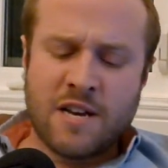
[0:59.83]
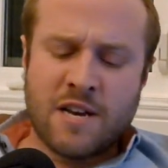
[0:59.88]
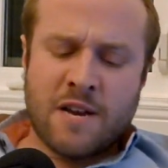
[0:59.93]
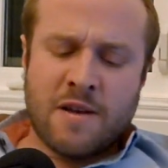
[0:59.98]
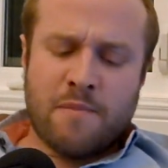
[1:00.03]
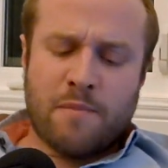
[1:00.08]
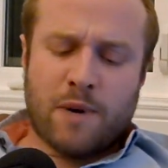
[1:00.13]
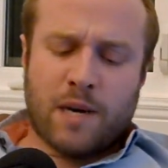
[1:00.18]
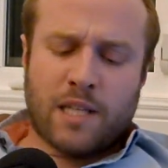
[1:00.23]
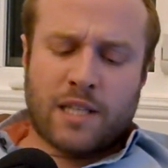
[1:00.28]

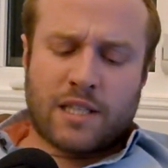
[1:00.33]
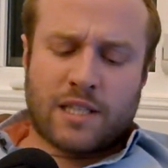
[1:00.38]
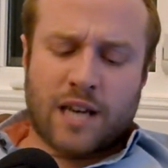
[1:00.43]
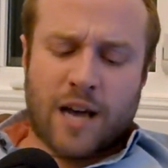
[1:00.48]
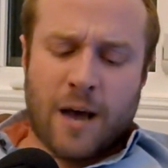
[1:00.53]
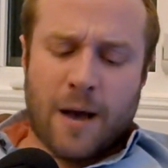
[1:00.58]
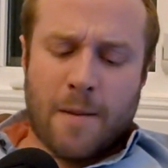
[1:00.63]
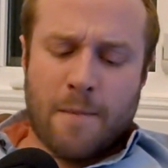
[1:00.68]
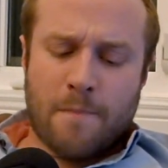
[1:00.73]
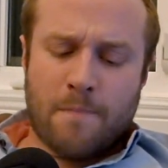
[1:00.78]
But
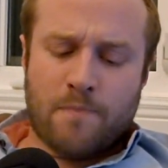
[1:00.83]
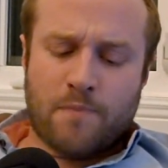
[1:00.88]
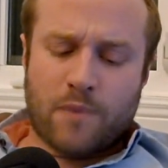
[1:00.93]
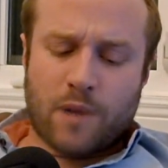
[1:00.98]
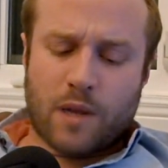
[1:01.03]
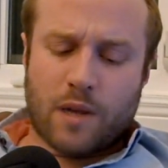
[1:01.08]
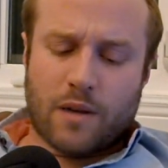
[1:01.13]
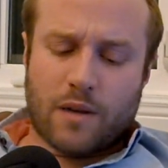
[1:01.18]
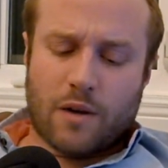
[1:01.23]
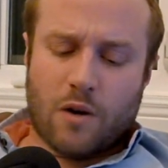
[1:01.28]

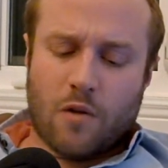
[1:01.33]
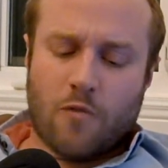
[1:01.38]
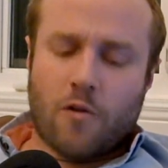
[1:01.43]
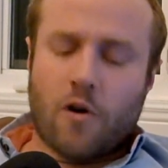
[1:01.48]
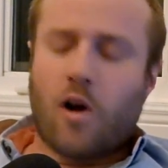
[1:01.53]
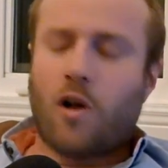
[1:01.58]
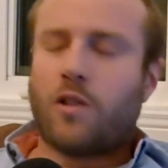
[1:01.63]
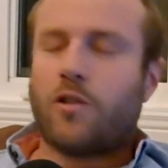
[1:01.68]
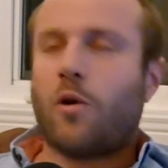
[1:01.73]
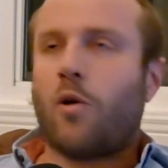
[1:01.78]

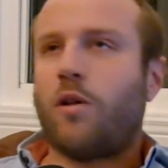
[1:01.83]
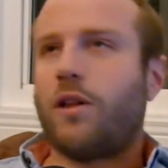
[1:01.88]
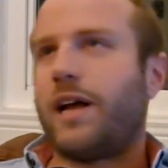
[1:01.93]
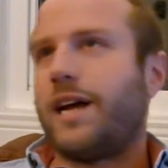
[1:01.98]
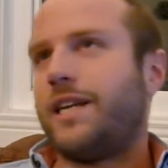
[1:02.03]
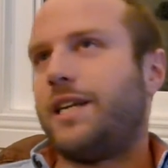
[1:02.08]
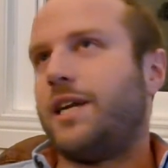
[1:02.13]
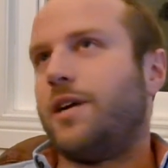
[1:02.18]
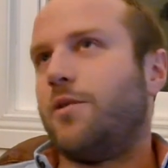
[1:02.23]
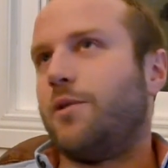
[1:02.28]
overall, the whole
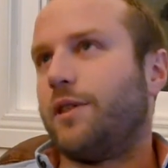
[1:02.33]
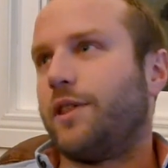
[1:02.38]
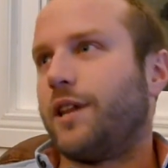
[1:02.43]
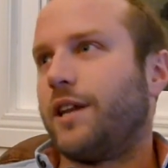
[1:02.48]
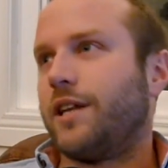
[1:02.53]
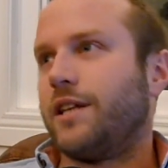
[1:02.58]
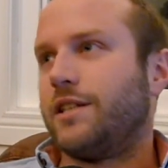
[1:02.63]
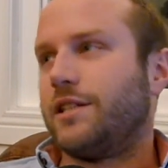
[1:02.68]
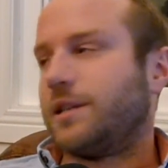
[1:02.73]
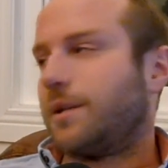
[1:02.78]
idea with
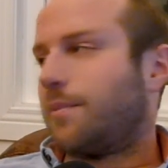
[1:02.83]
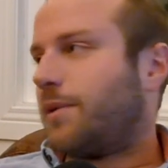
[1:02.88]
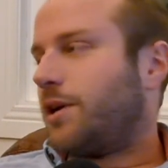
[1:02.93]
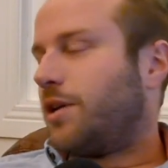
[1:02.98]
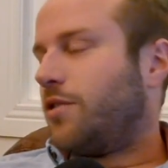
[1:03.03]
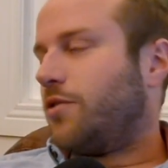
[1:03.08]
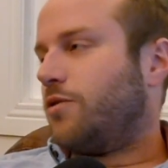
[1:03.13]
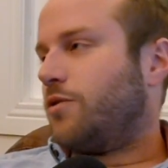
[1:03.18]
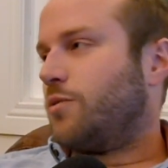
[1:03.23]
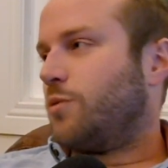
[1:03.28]
it is
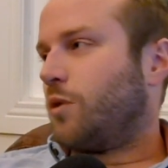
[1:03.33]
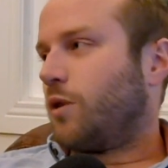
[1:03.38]
somebody who's more